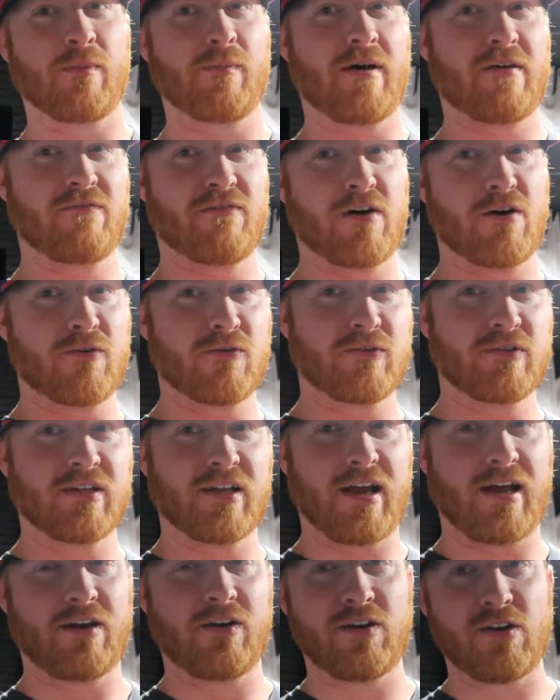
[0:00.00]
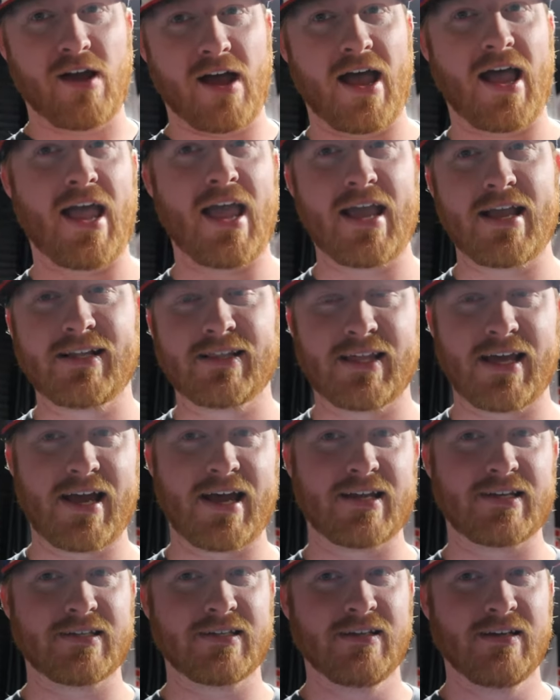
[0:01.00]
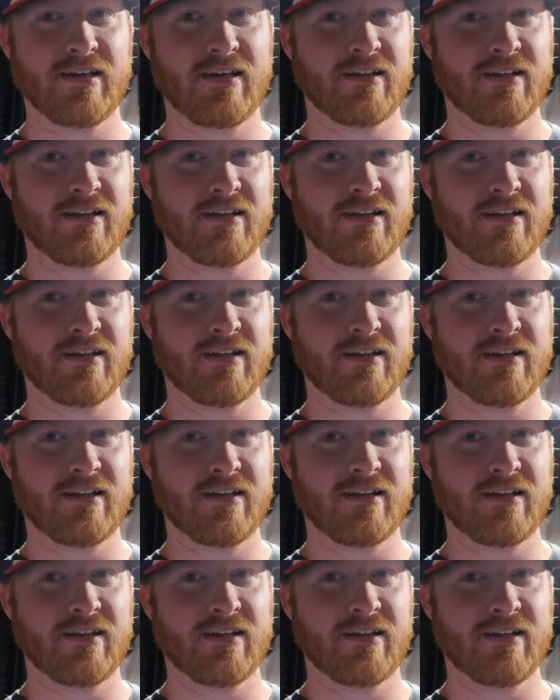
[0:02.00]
on my phone. I hate that.